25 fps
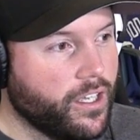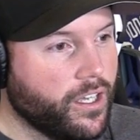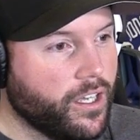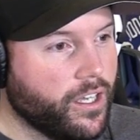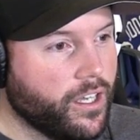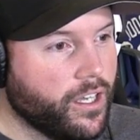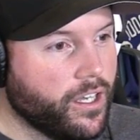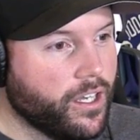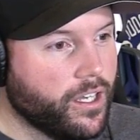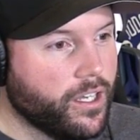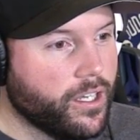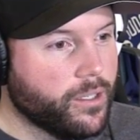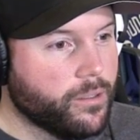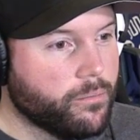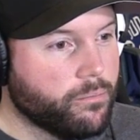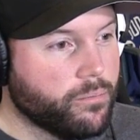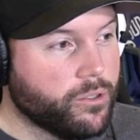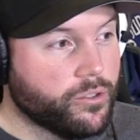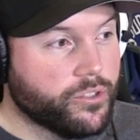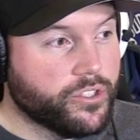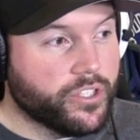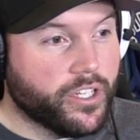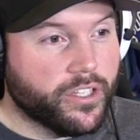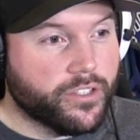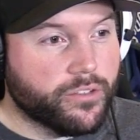Uh,
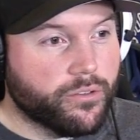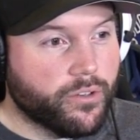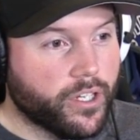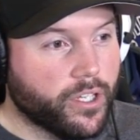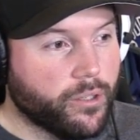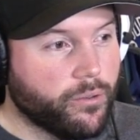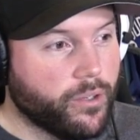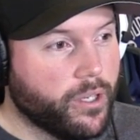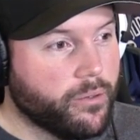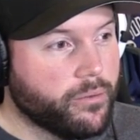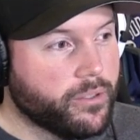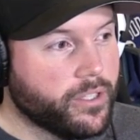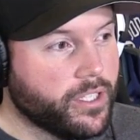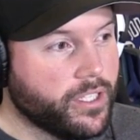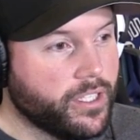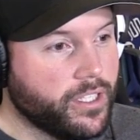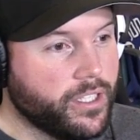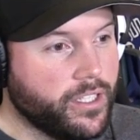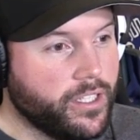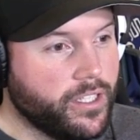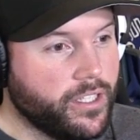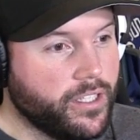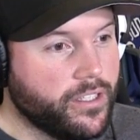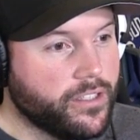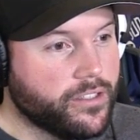Blue Jays running away with the
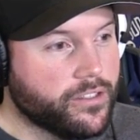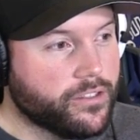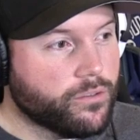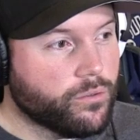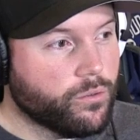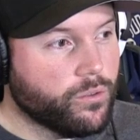East.